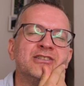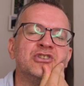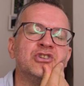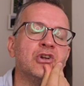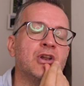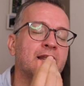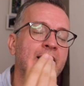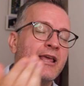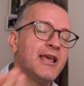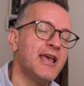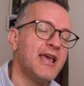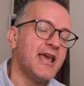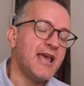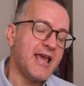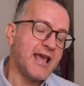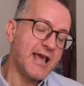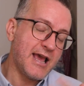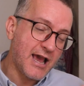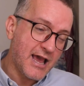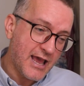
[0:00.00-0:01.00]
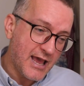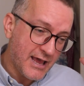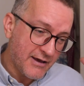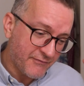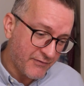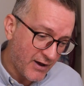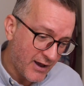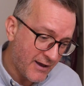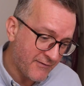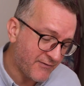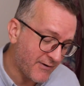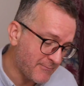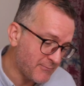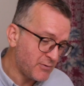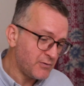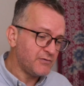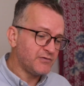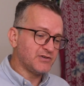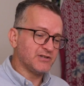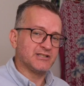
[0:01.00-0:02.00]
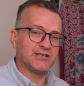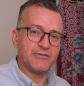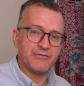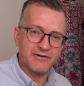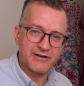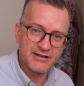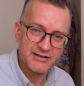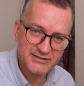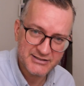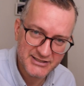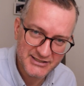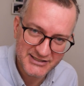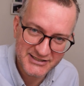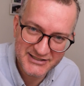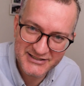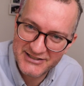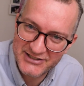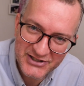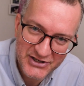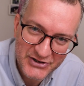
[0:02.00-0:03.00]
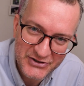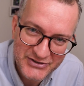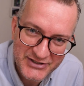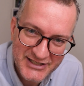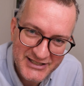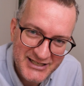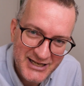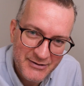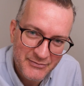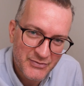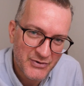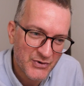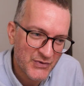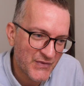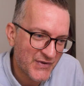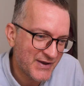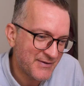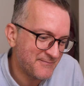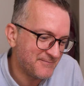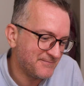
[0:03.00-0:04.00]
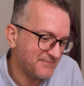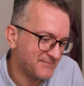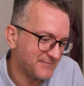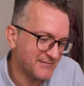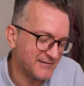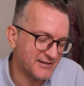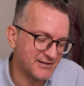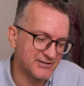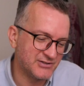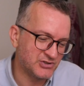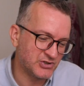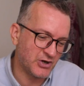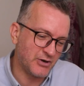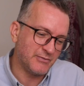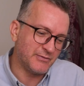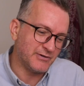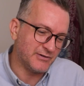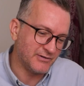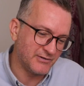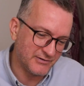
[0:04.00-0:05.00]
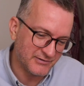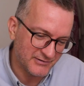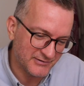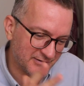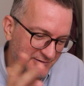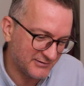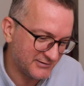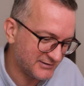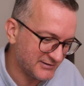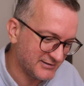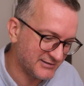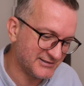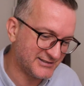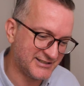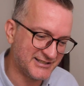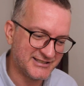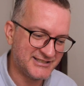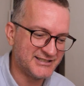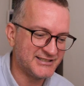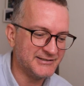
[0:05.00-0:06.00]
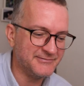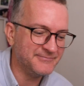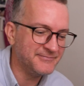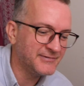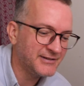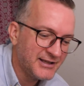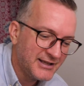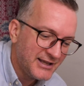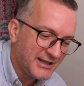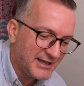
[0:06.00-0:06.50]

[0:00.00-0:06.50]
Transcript: You know, like if I move to someone else's, you know, DWM terminal system,